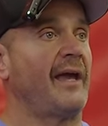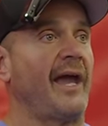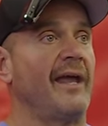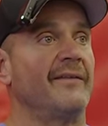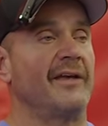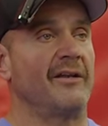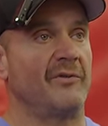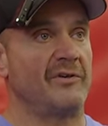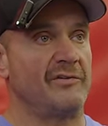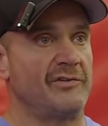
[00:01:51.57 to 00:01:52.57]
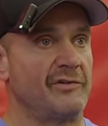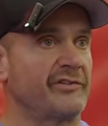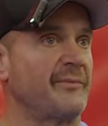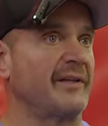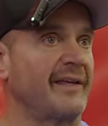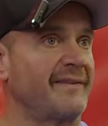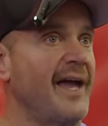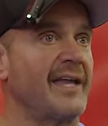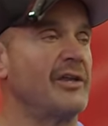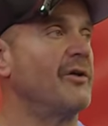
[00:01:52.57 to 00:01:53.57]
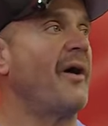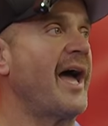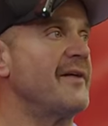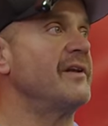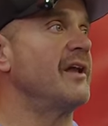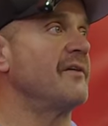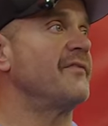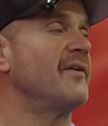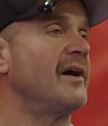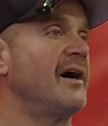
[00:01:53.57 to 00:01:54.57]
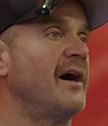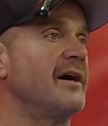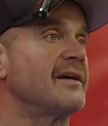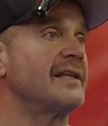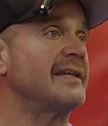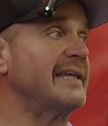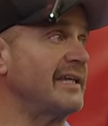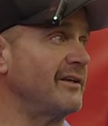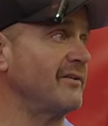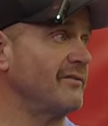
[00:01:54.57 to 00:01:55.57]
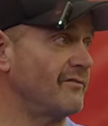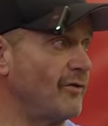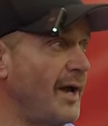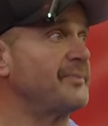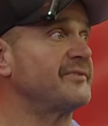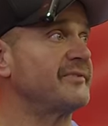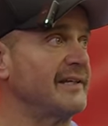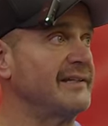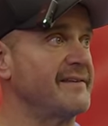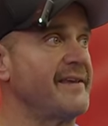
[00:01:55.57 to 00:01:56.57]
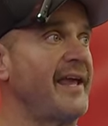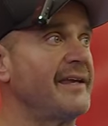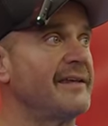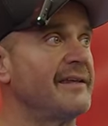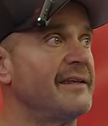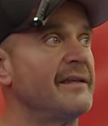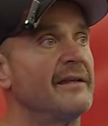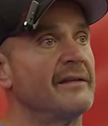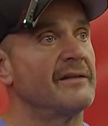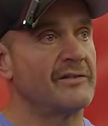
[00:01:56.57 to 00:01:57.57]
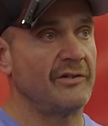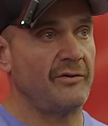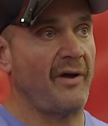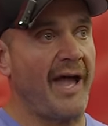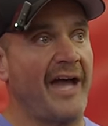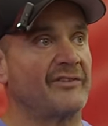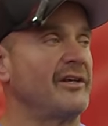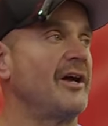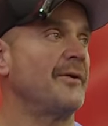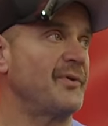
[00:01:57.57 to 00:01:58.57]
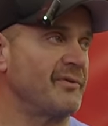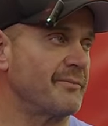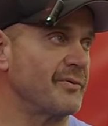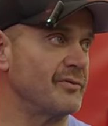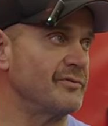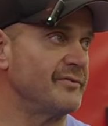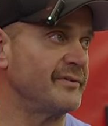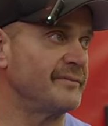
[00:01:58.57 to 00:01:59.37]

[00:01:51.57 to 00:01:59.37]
And then when you do something like that, you don't have enough clean reps in the tank to actually help you improve.